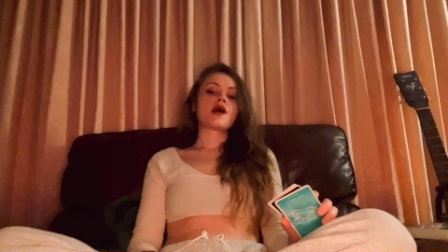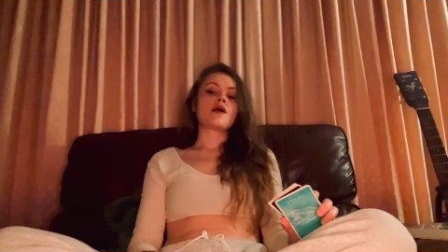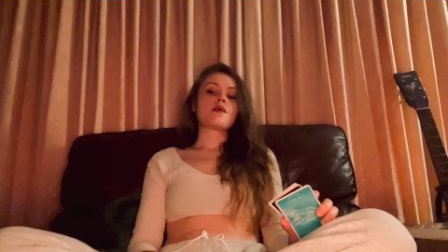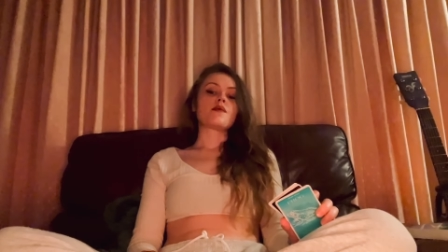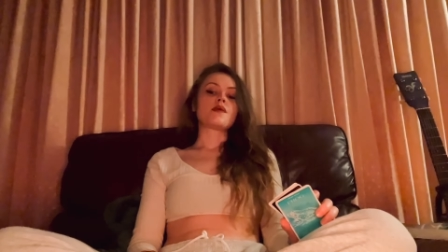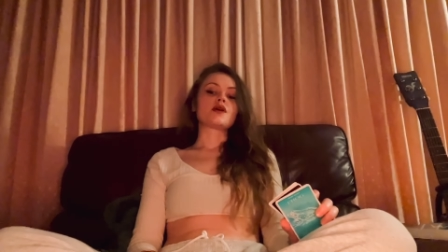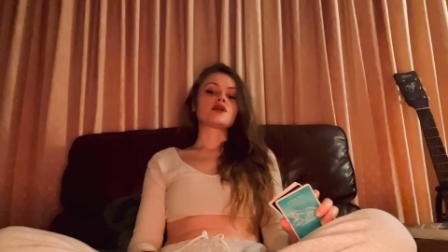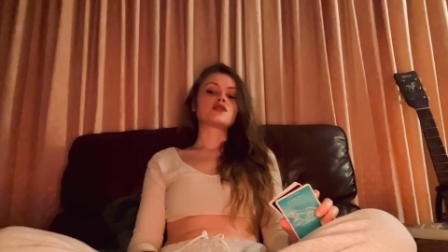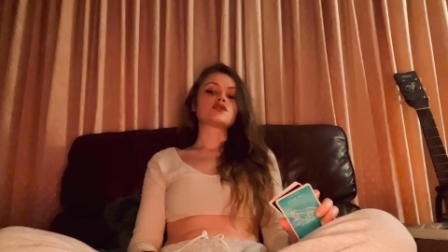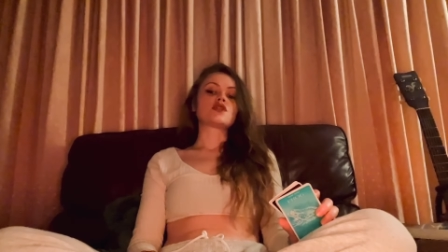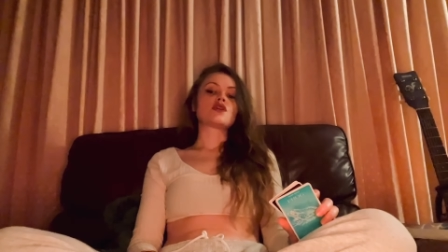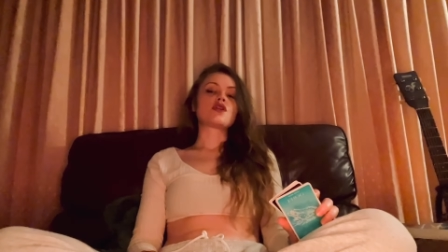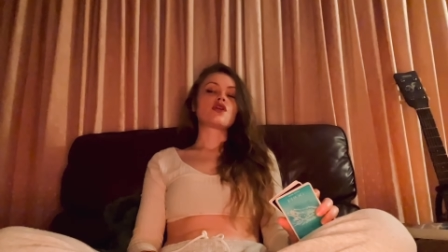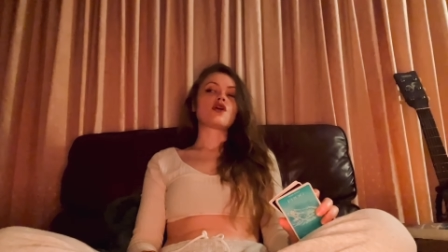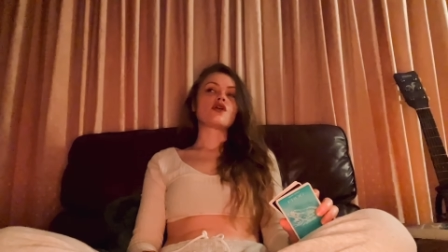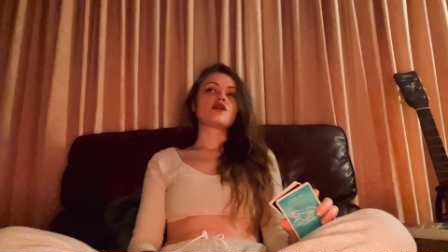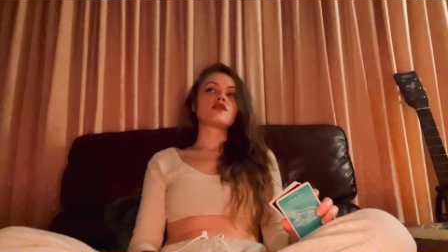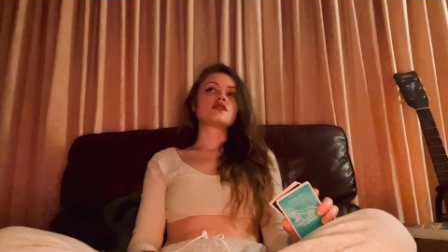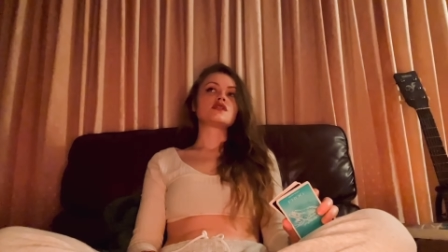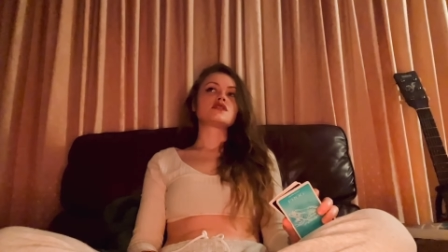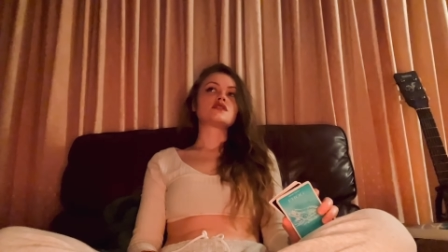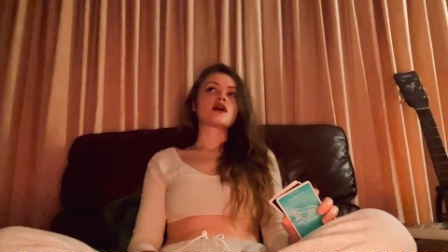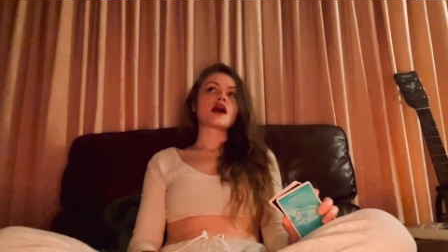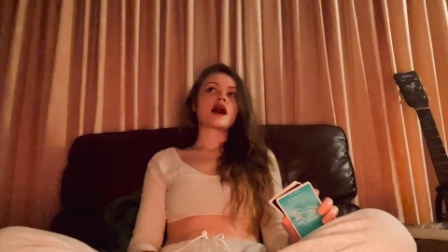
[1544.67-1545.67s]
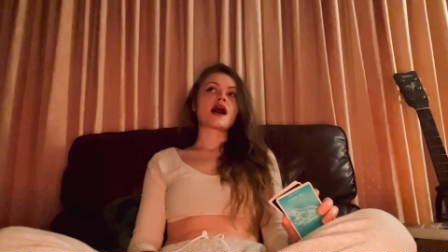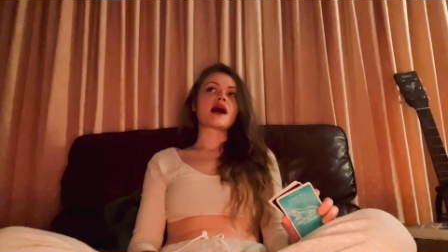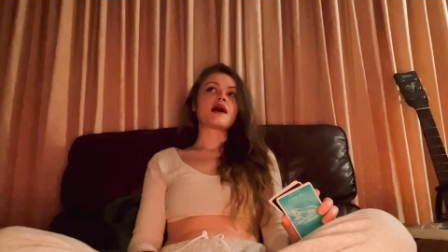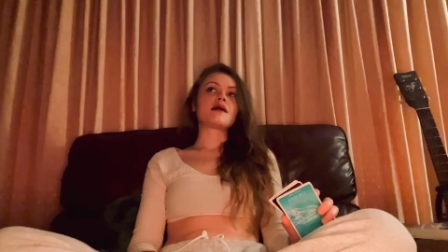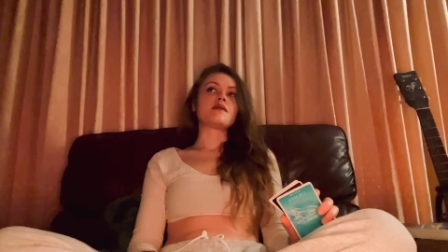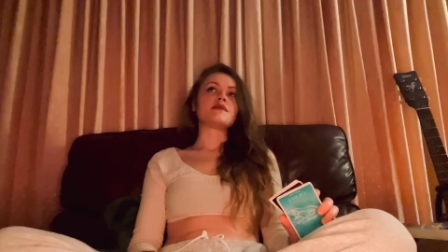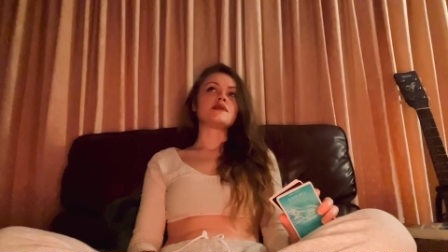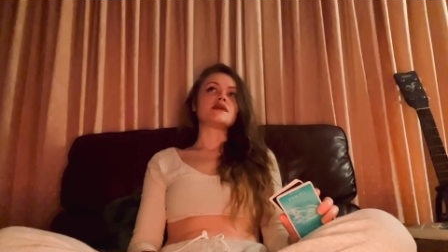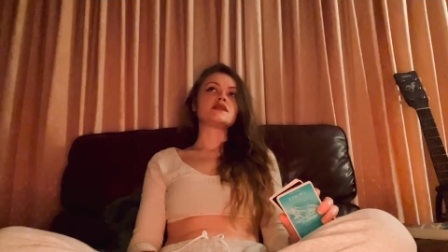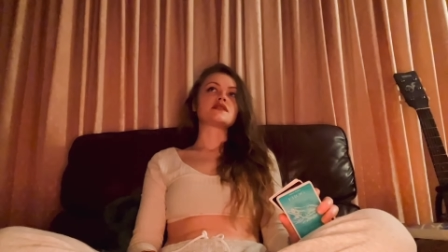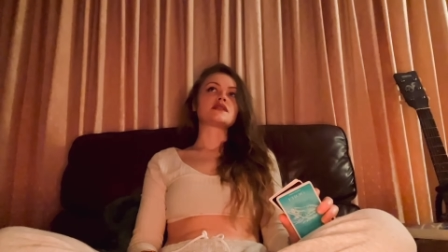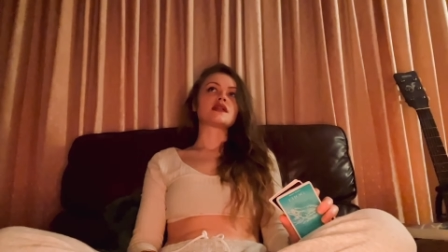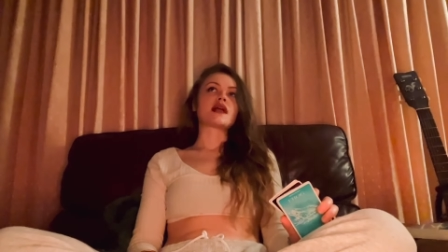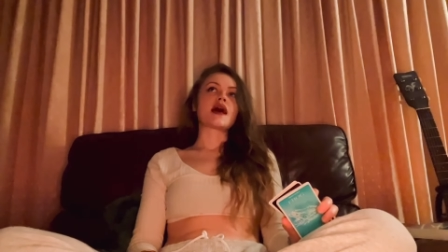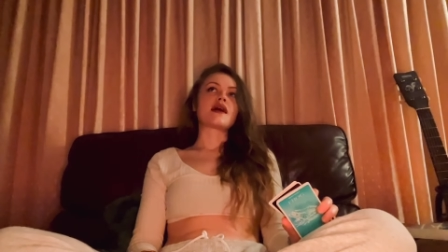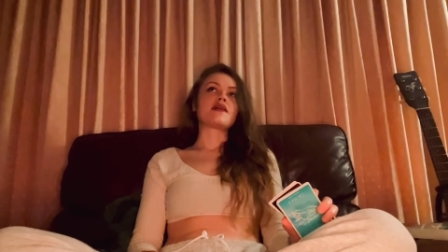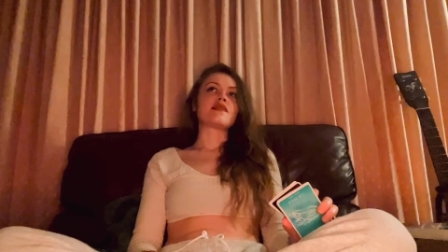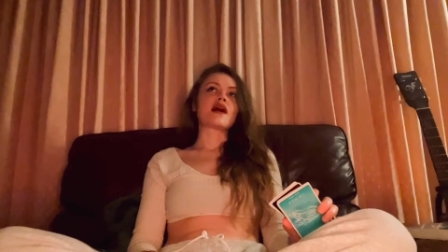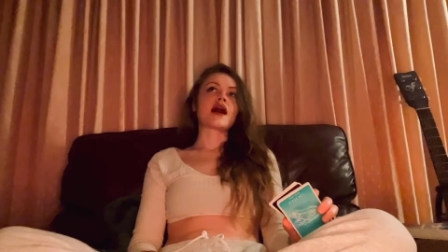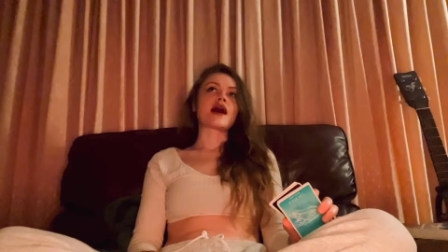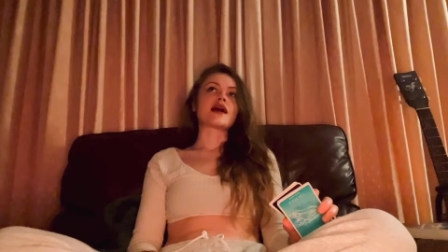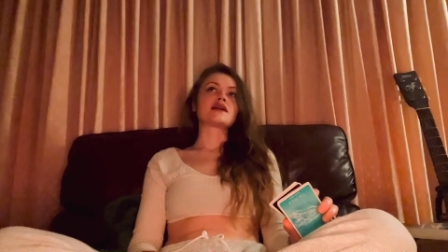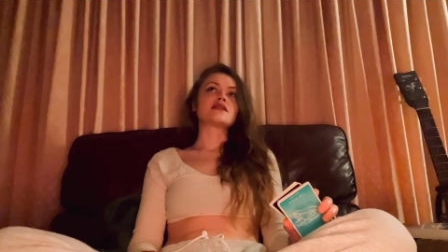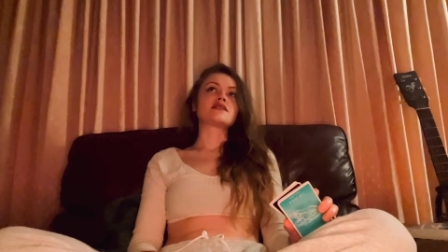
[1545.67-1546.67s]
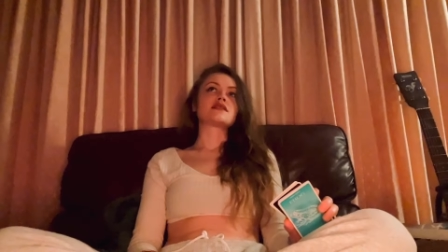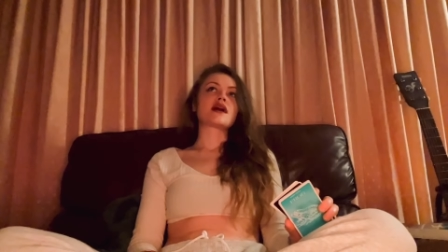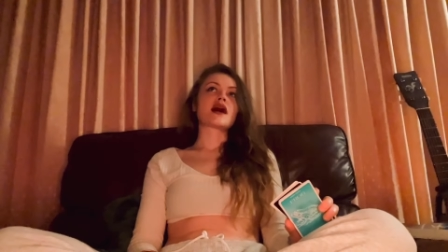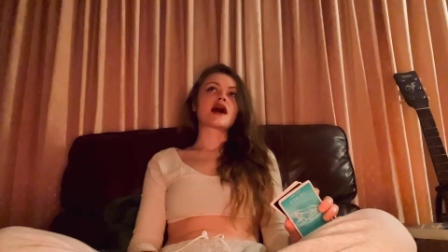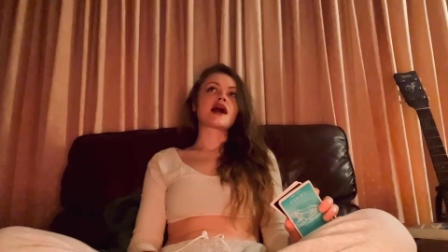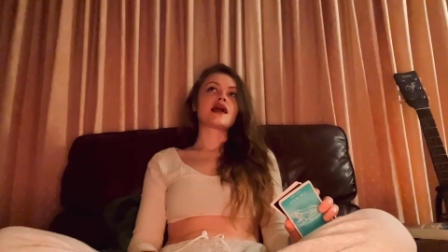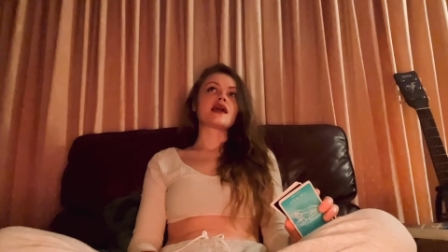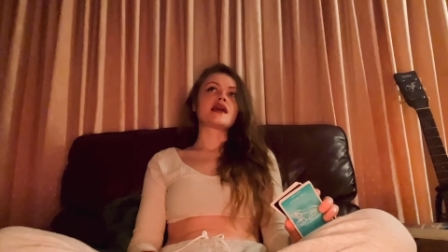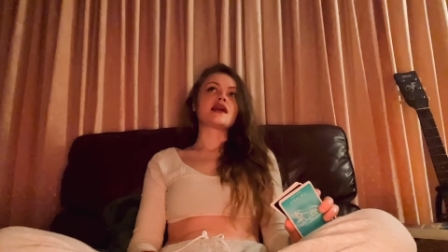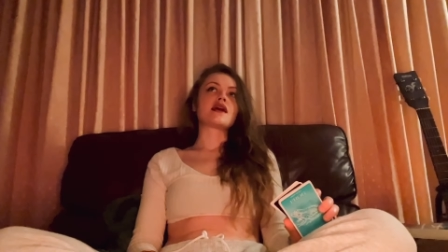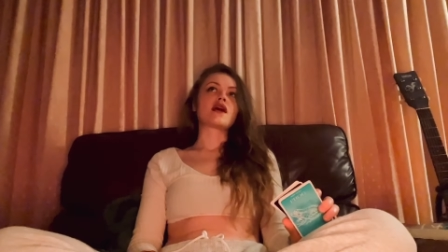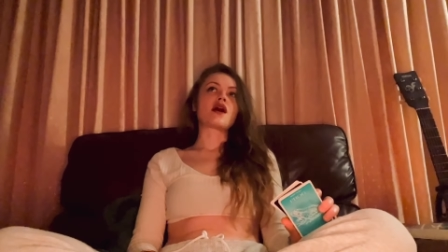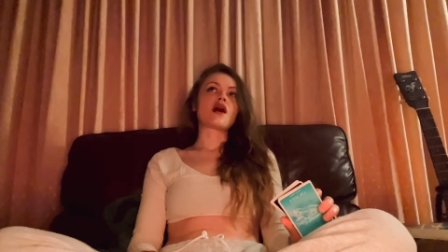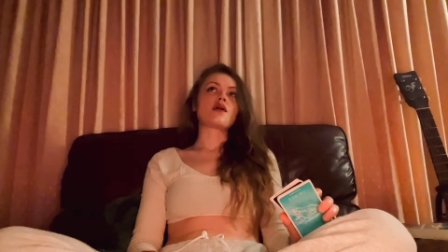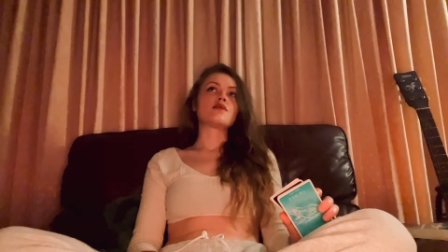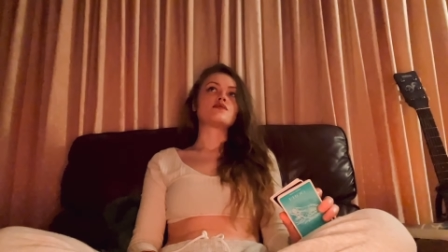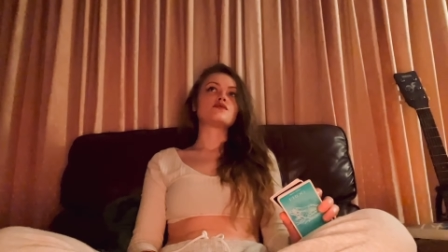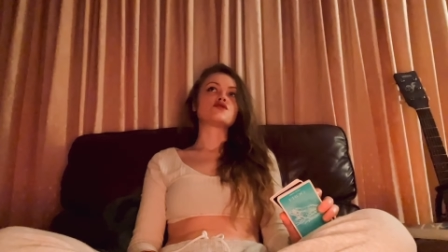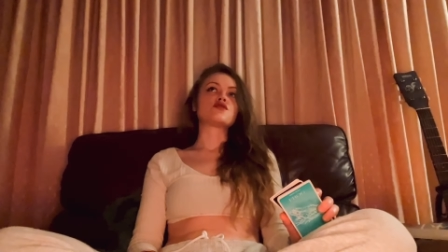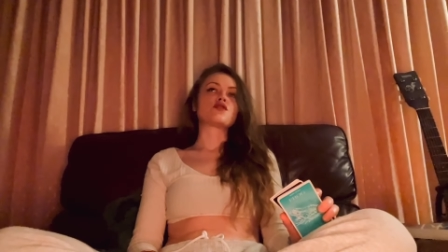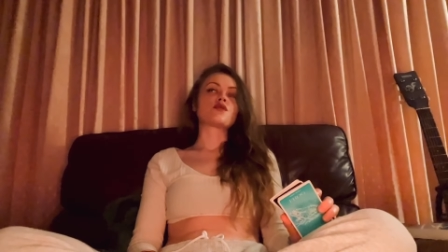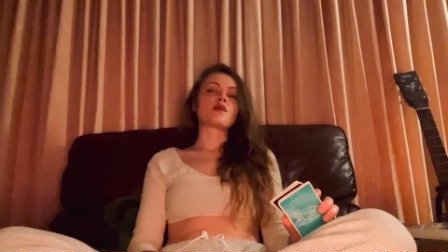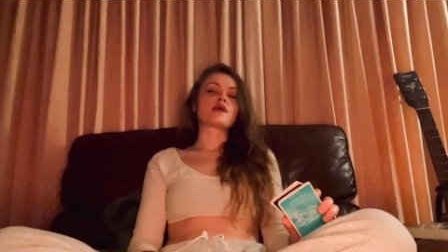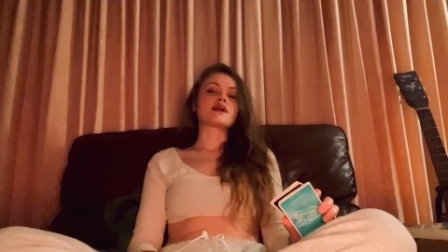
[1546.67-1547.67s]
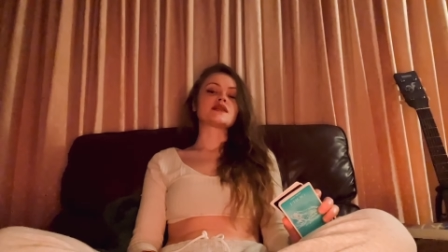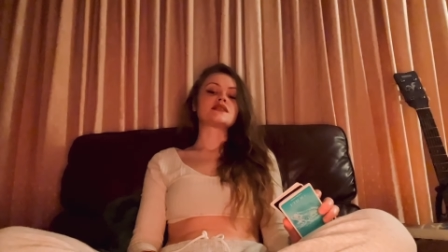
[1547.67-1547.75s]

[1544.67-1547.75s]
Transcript: because a lot of the time it's like the anxiety comes from